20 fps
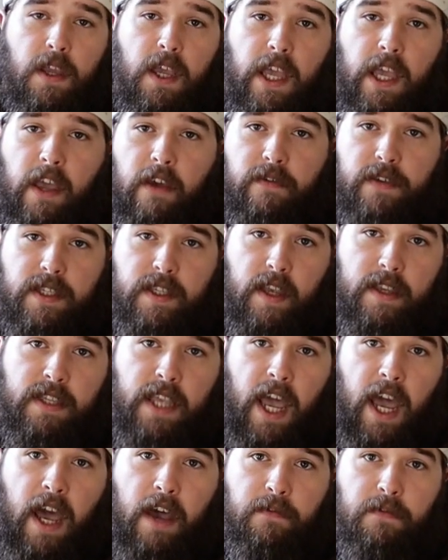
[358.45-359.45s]
If it says
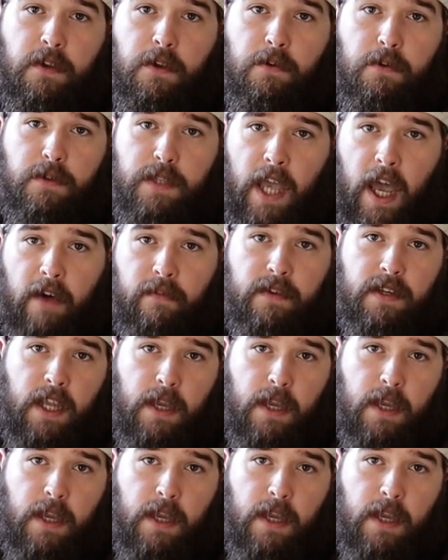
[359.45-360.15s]
half, you use half a